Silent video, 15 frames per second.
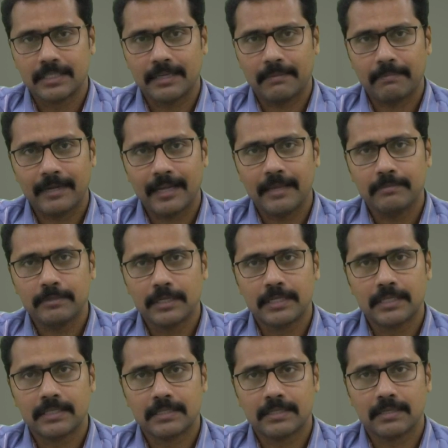Sometimes
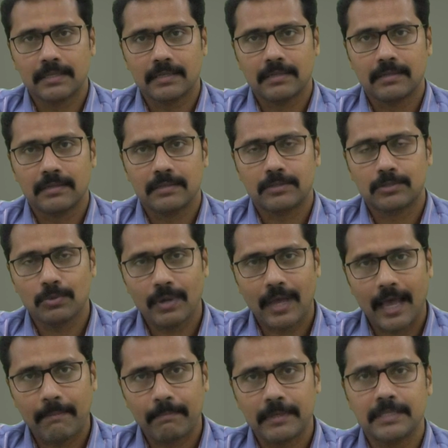it so
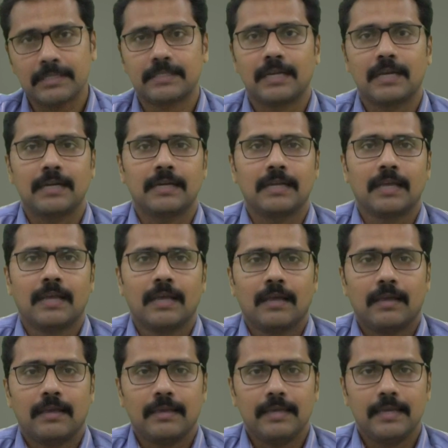happens that
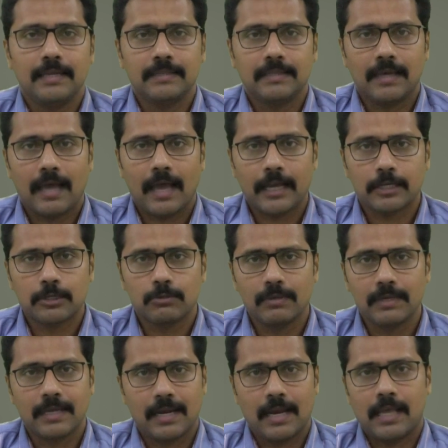in the
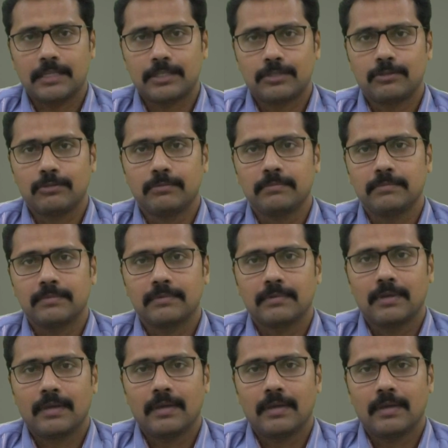actual classroom,